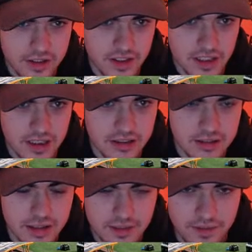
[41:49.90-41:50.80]
say,
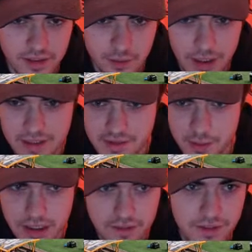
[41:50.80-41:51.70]
if we have to
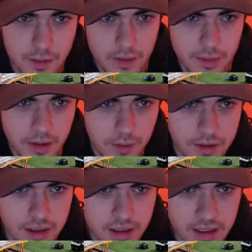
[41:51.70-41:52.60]
win, I feel we will.
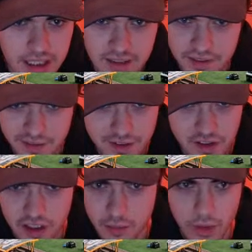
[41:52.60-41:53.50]
Even if it's
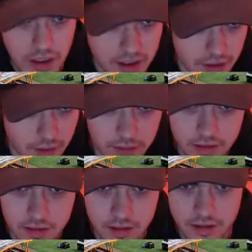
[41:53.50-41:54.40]
like a 1-0,
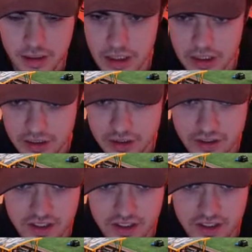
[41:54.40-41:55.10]
I can just